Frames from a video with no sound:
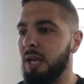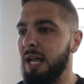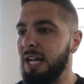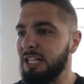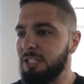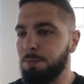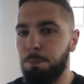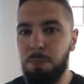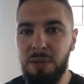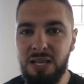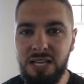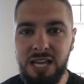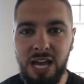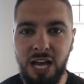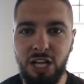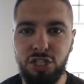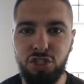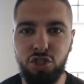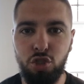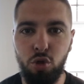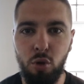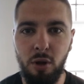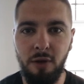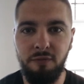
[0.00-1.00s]
it's
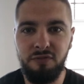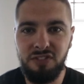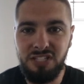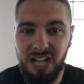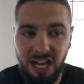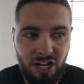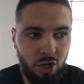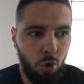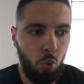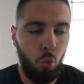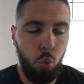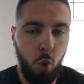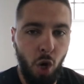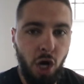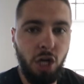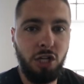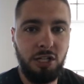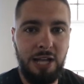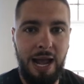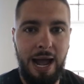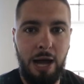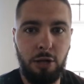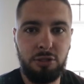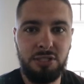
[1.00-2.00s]
because you have done a
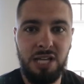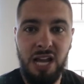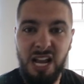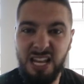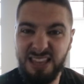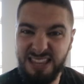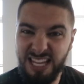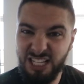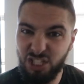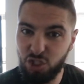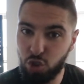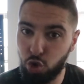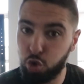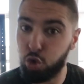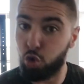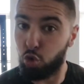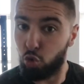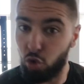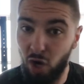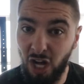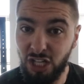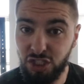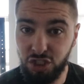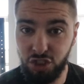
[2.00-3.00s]
workout that
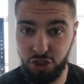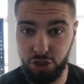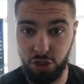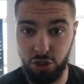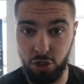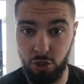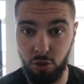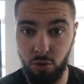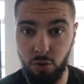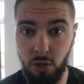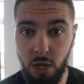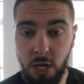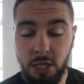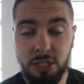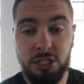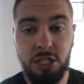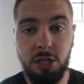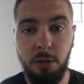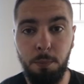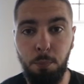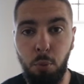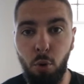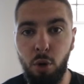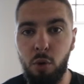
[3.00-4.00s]
crushed you to
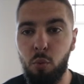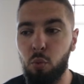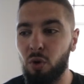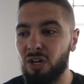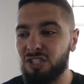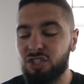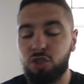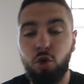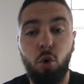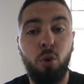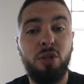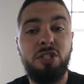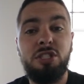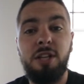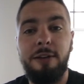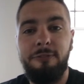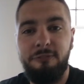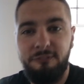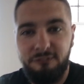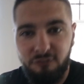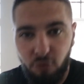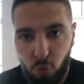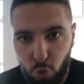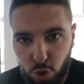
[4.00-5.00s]
the point where it's going to
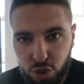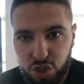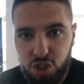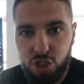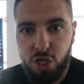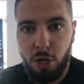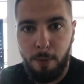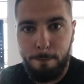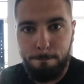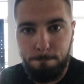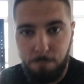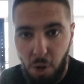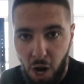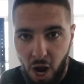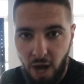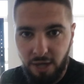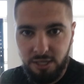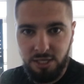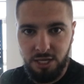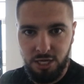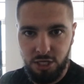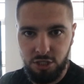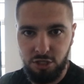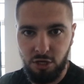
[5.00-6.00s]
force your
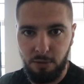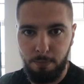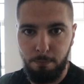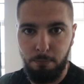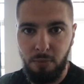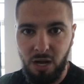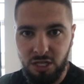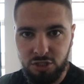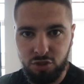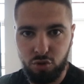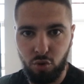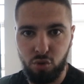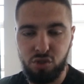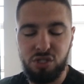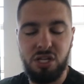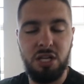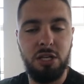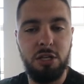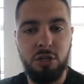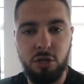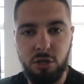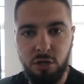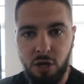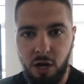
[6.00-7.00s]
body and your muscles
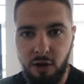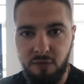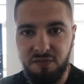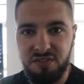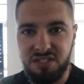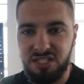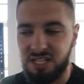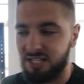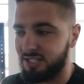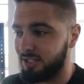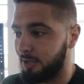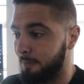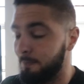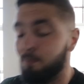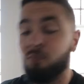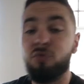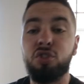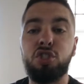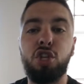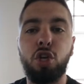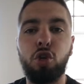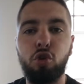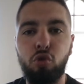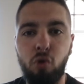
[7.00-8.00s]
and your nervous system
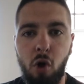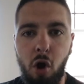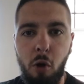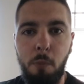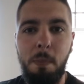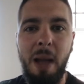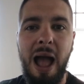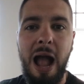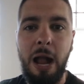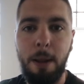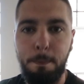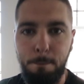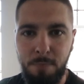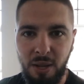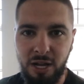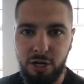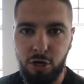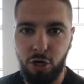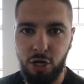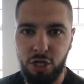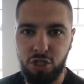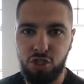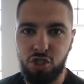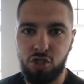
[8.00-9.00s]
to grow back
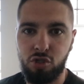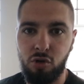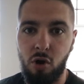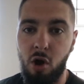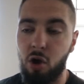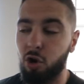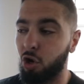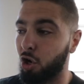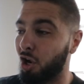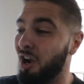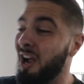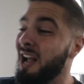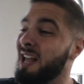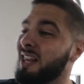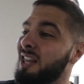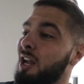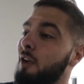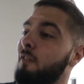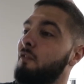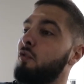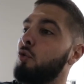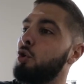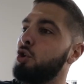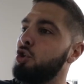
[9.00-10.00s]
bigger and stronger.
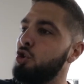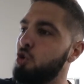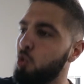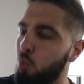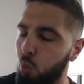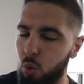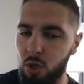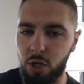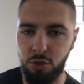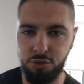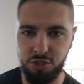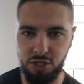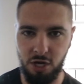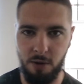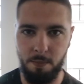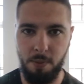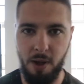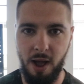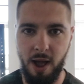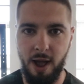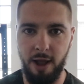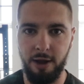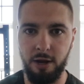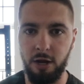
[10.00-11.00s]
Therefore, you will jump
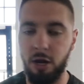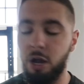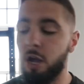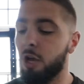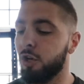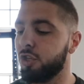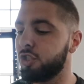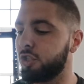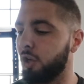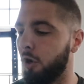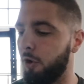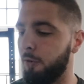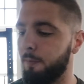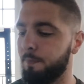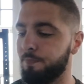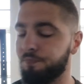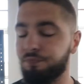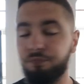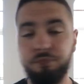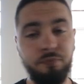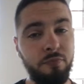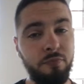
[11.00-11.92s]
higher. So,